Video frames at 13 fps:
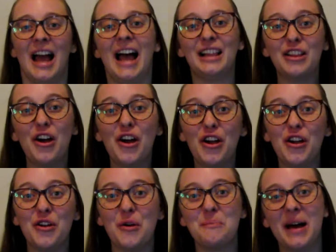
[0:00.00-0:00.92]

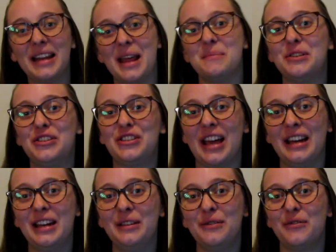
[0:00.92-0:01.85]
Hello, my name is
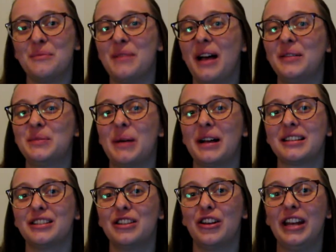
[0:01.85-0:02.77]
Shannon from Life
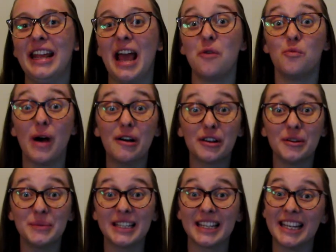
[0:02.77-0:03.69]
Sparks Learning and
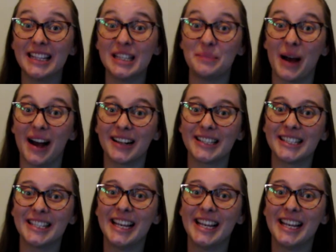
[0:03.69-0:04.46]
welcome to Kid Sparks.